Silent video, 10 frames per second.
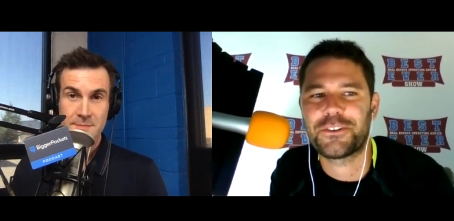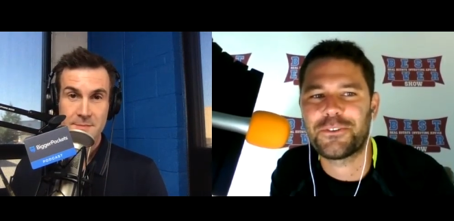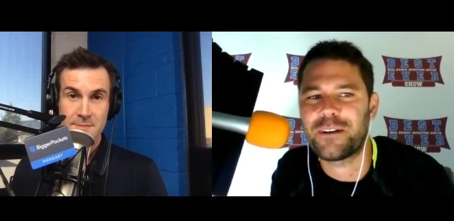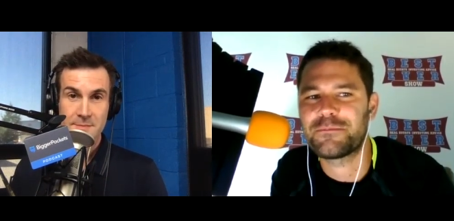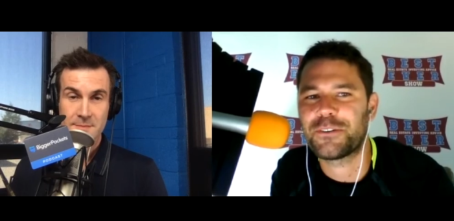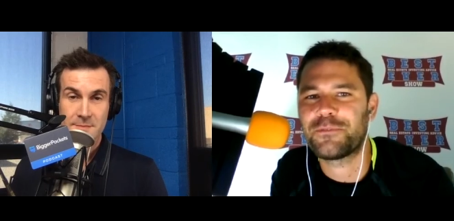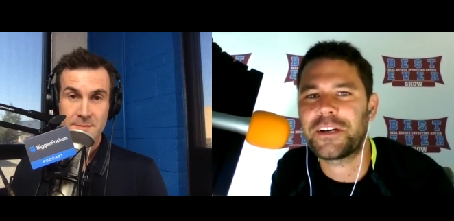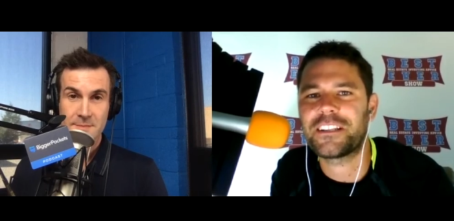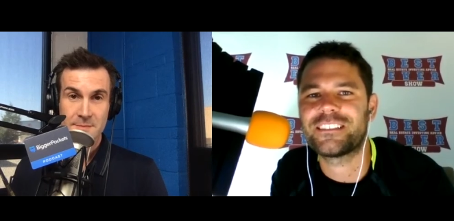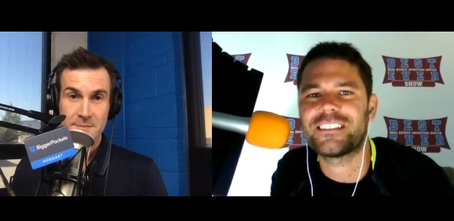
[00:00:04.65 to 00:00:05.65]
Speaker 1: I'm Joe
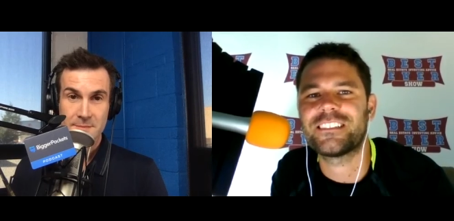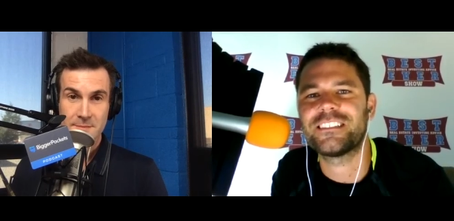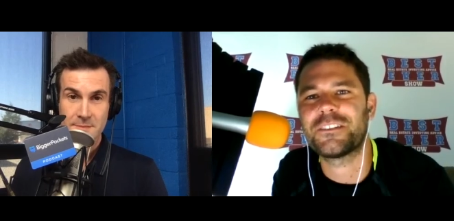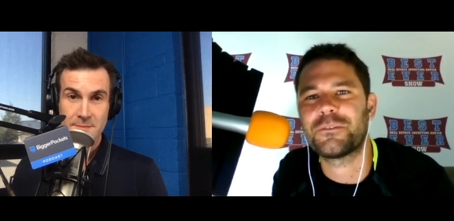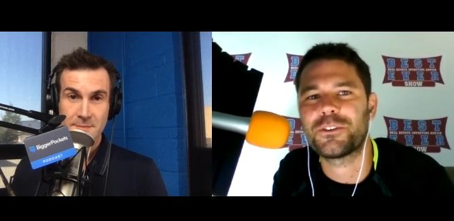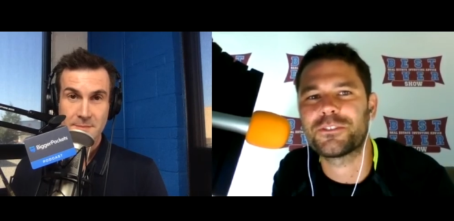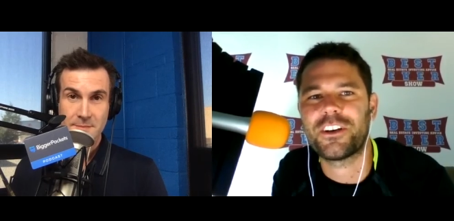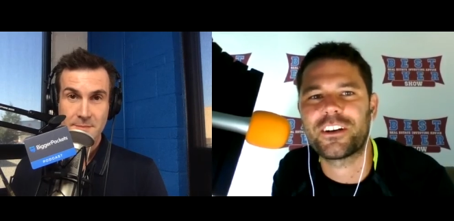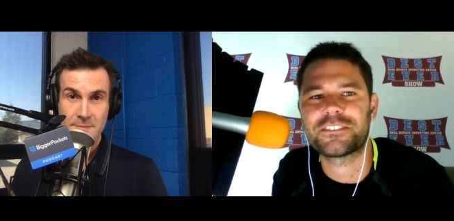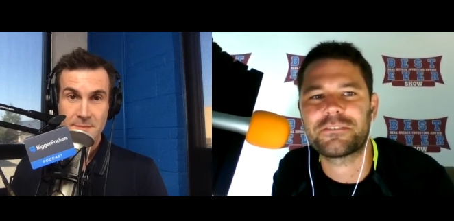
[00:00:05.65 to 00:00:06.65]
Fairless. This is the world's
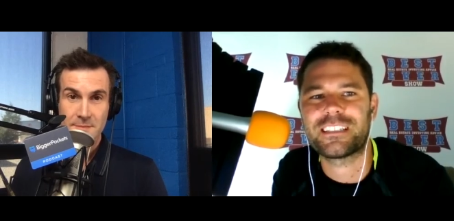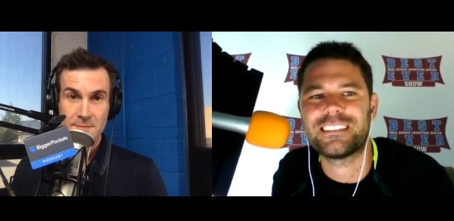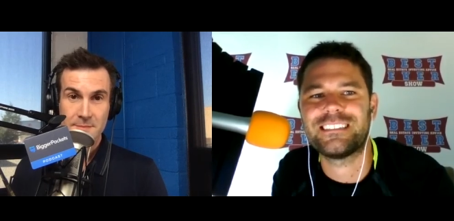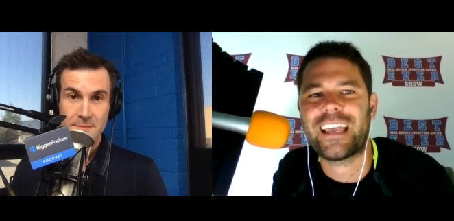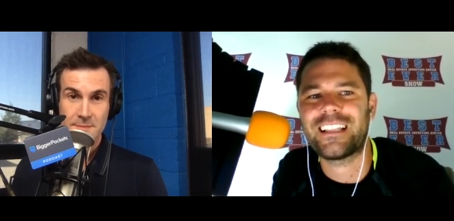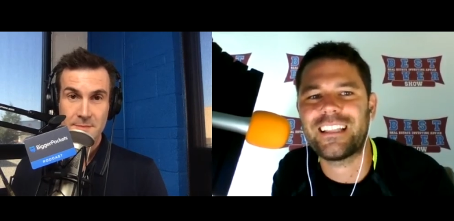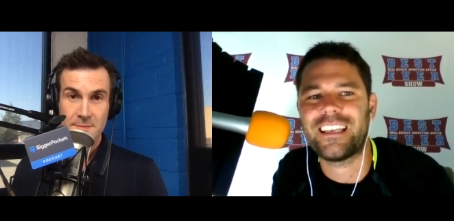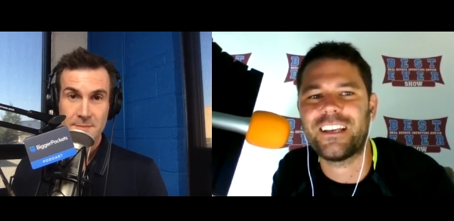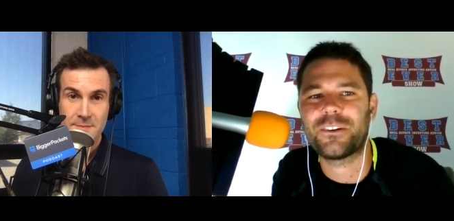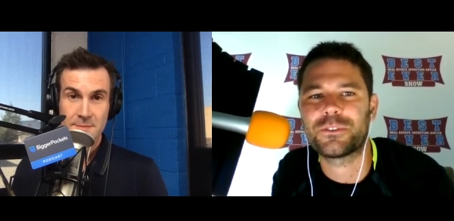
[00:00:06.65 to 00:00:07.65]
longest running daily
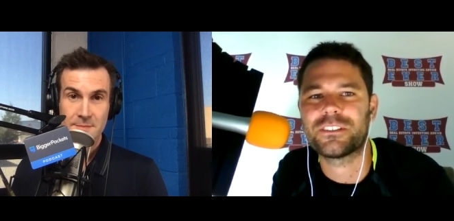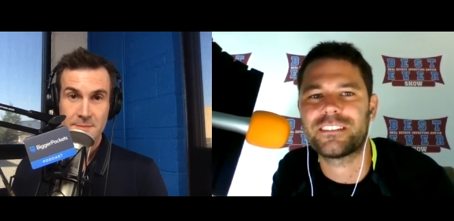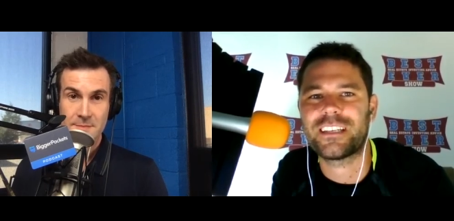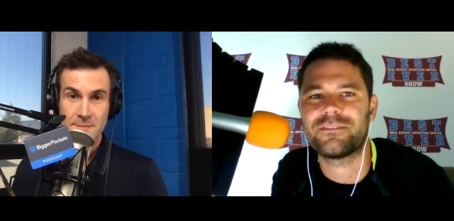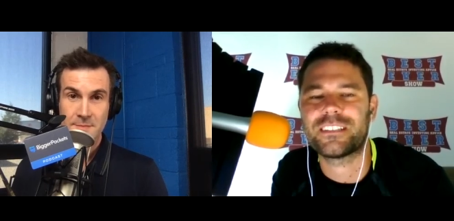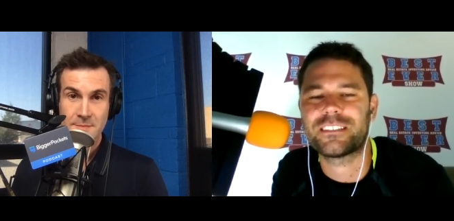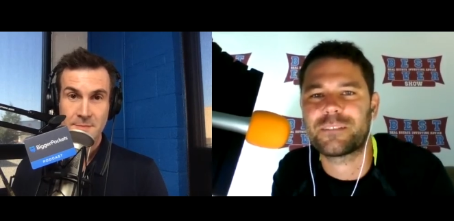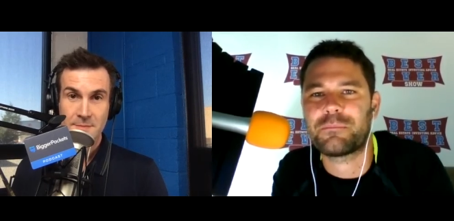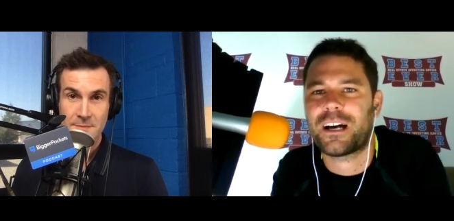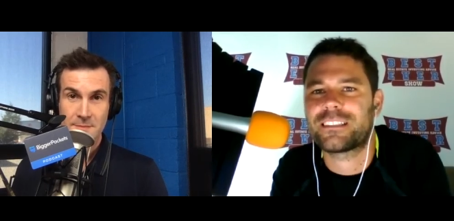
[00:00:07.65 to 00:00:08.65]
real estate investing
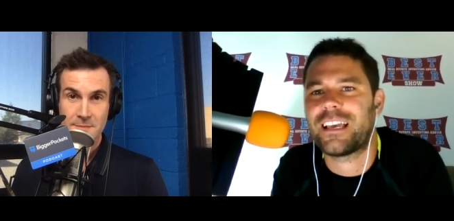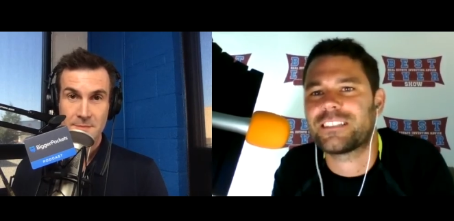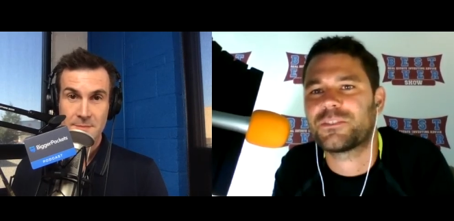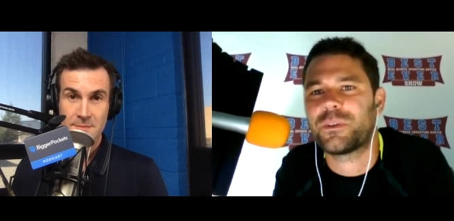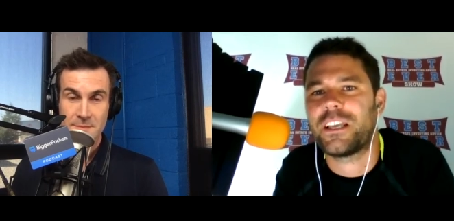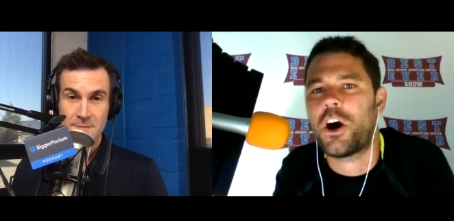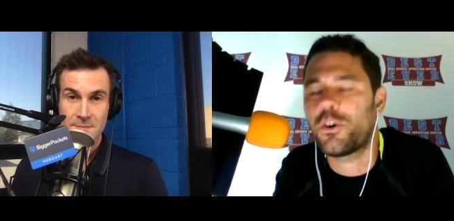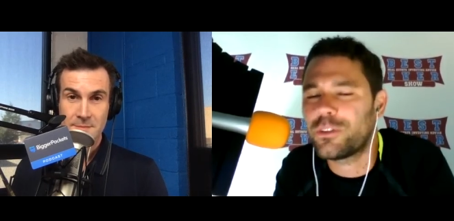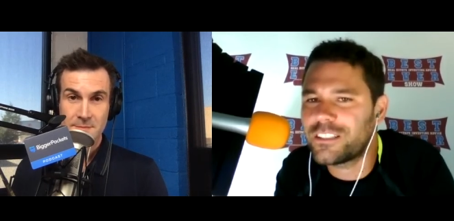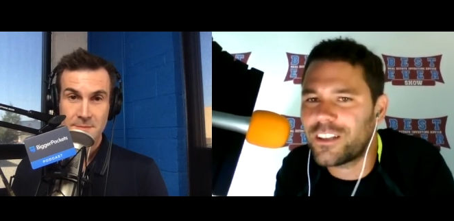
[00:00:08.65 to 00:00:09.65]
podcast. We only
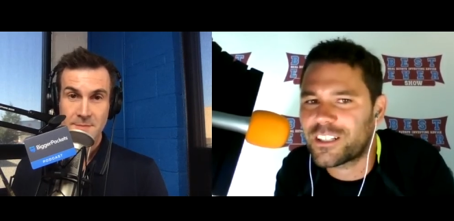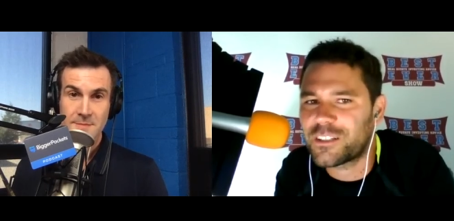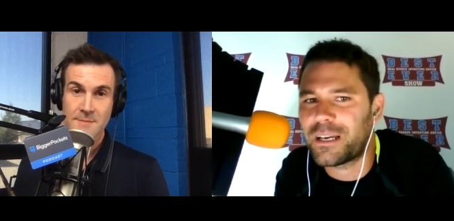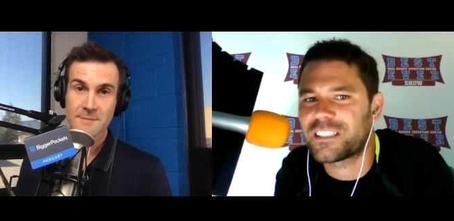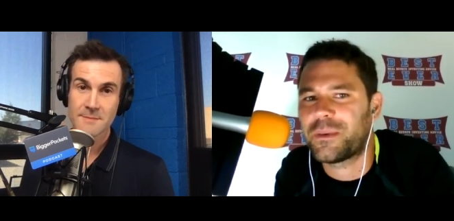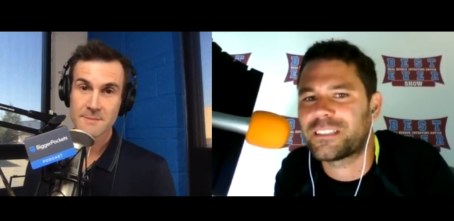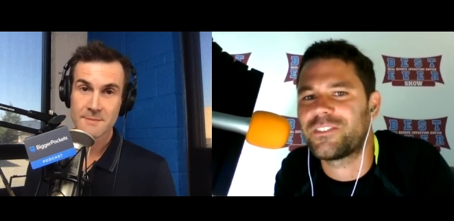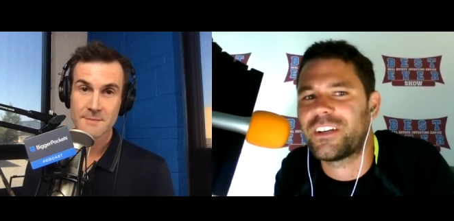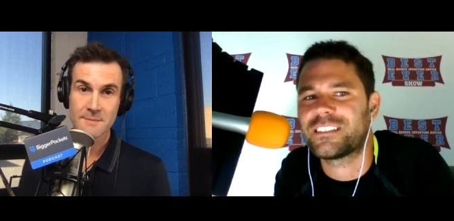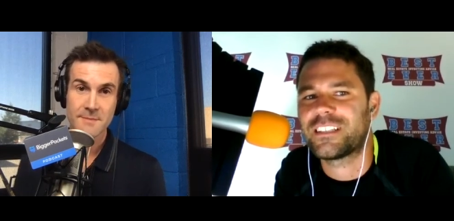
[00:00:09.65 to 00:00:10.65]
talk about the best
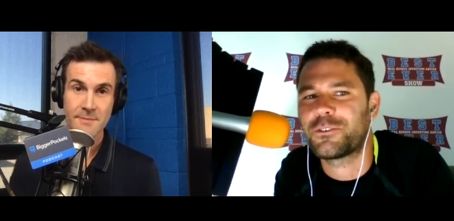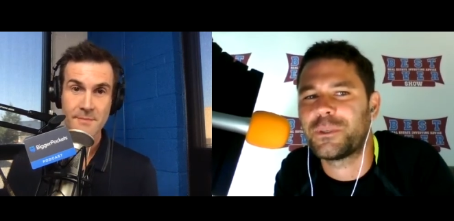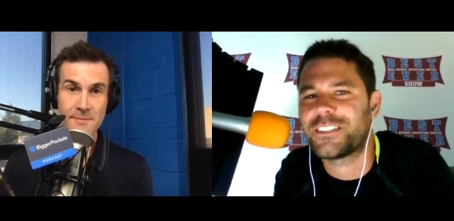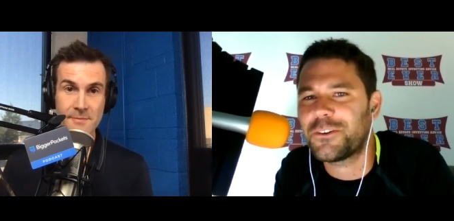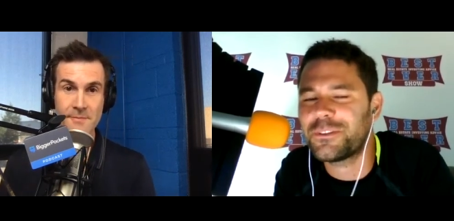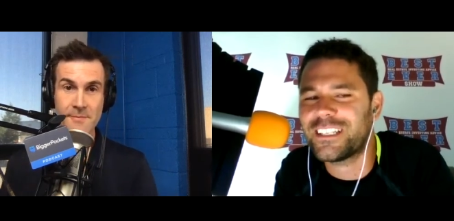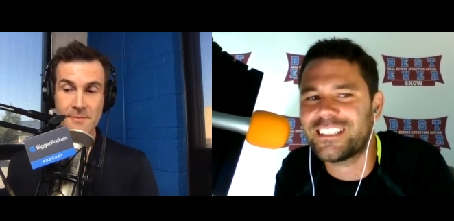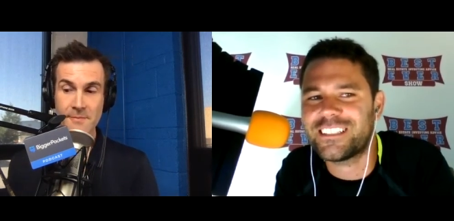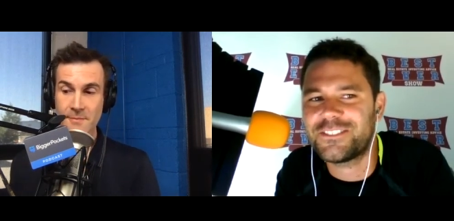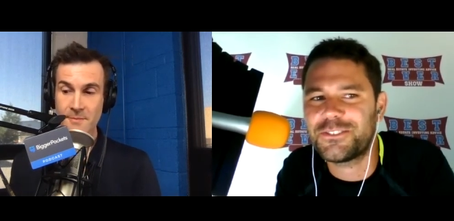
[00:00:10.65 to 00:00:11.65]
advice ever. We don't get
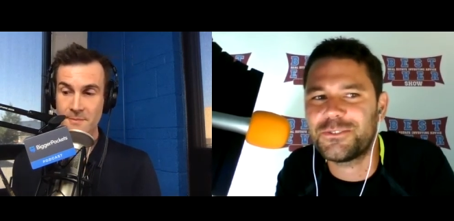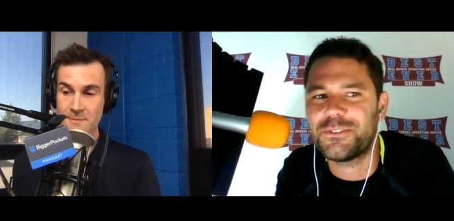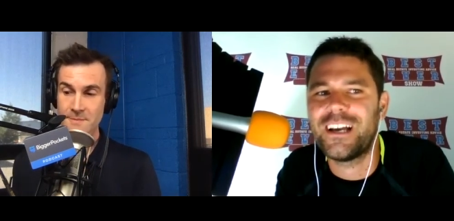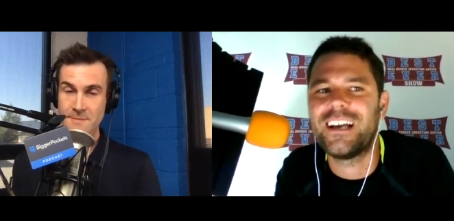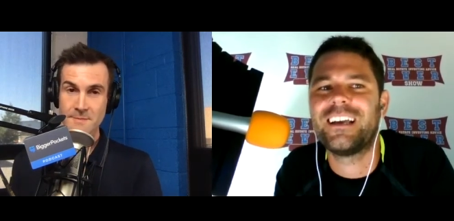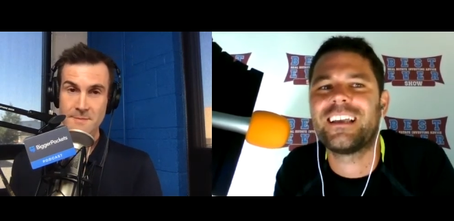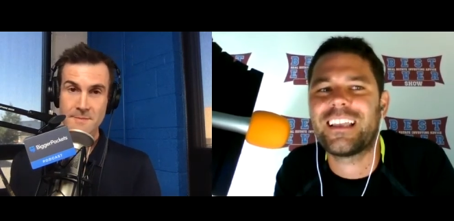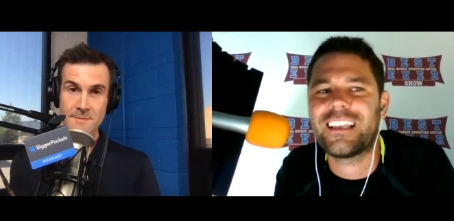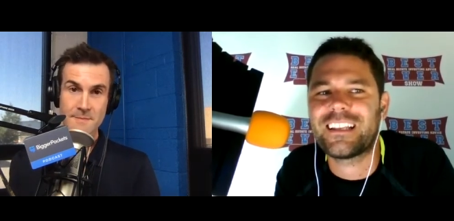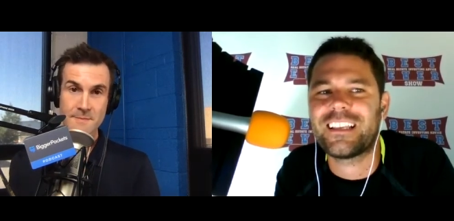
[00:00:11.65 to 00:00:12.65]
into
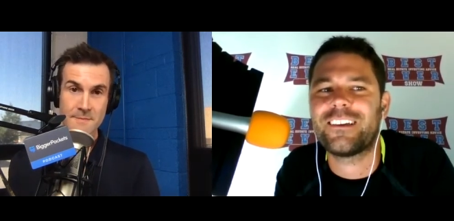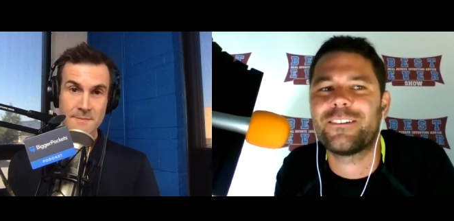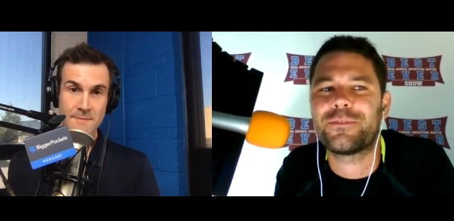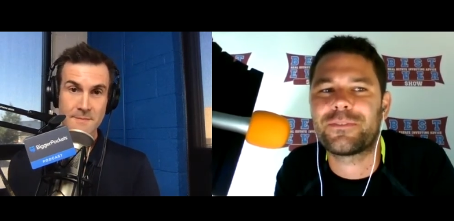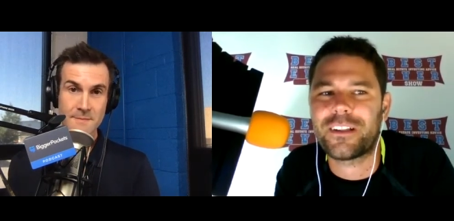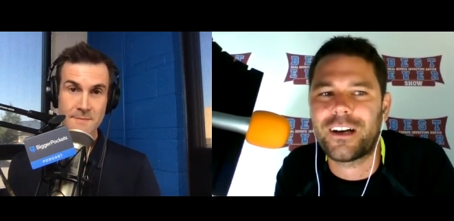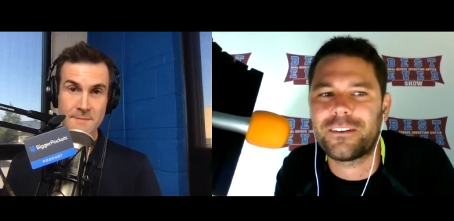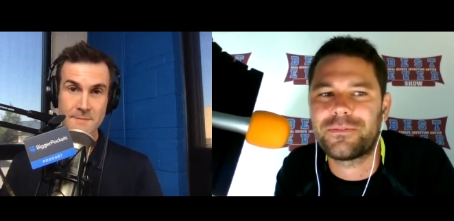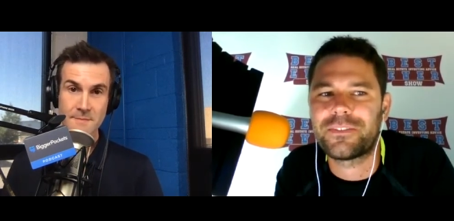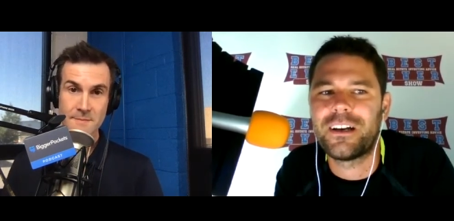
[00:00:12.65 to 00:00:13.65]
any
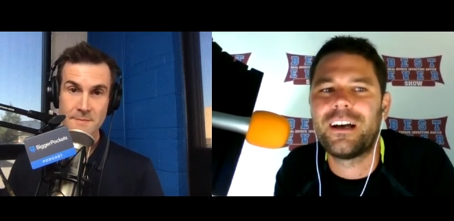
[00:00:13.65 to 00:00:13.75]
fluff.